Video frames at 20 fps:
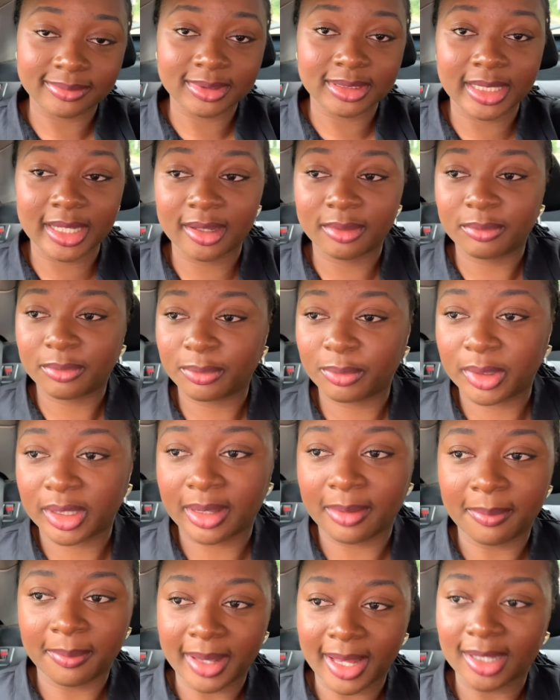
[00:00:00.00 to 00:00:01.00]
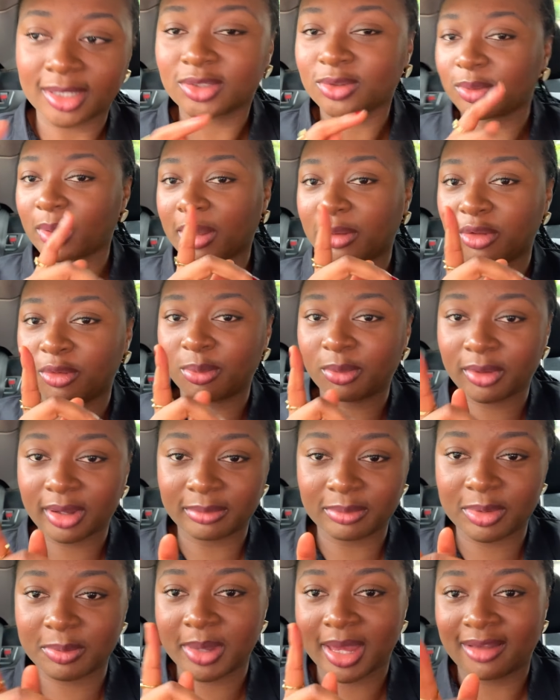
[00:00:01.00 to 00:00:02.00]
then we came back. So you
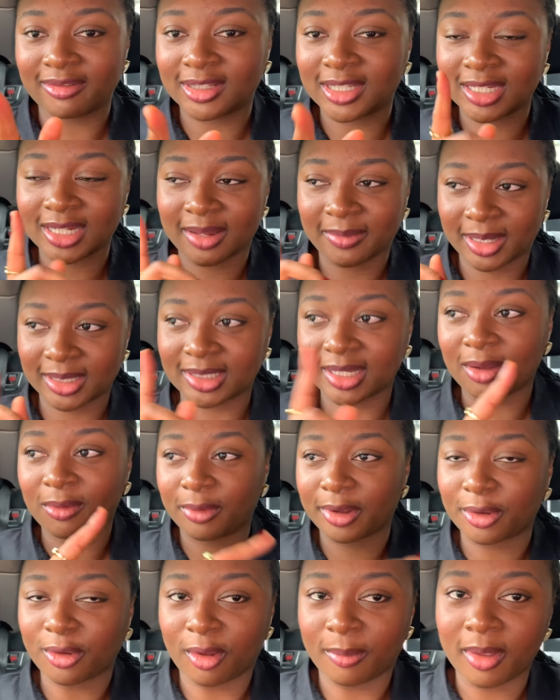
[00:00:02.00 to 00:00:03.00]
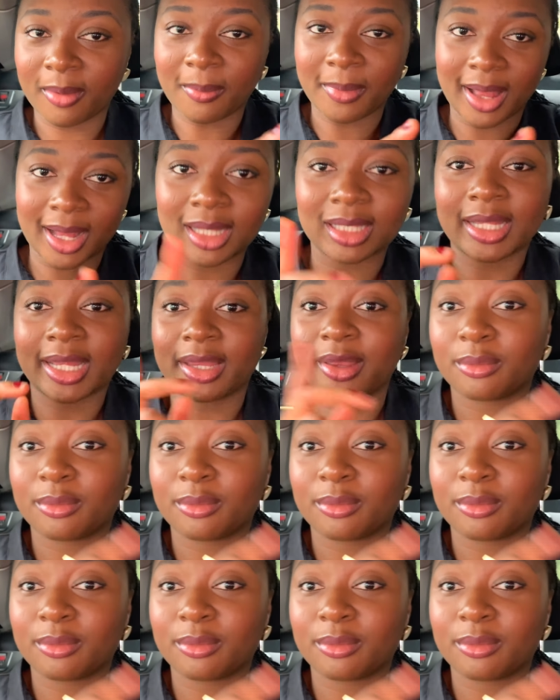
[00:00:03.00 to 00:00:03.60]
may have seen that by the time we're coming back, like,